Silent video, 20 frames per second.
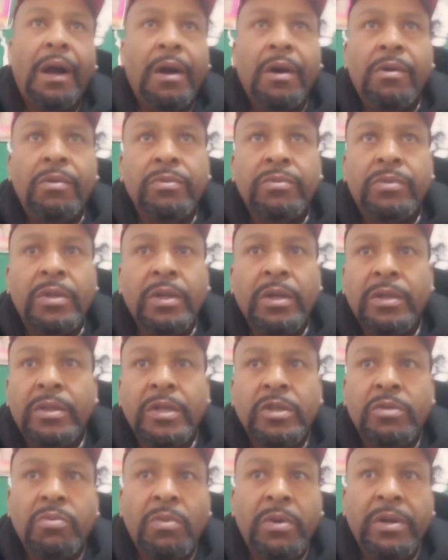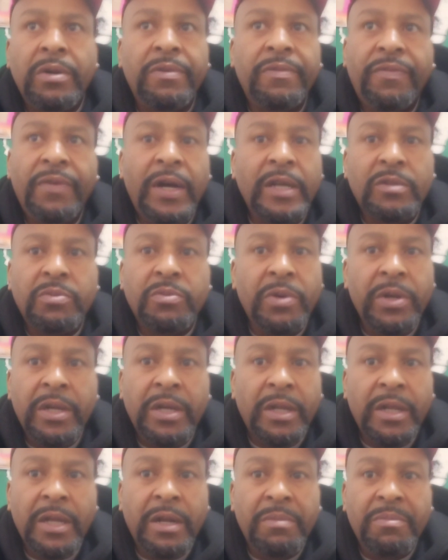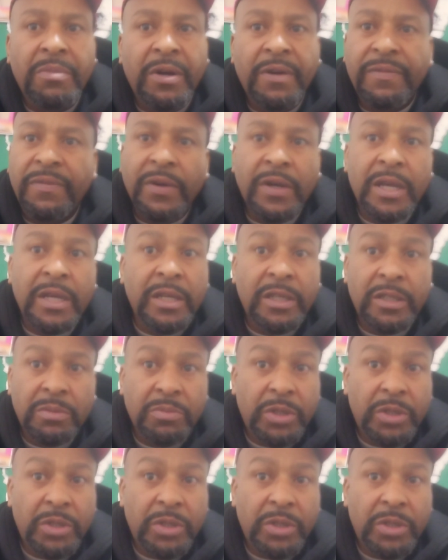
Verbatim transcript: I don't think this one in the fights where he could let a motherfucker get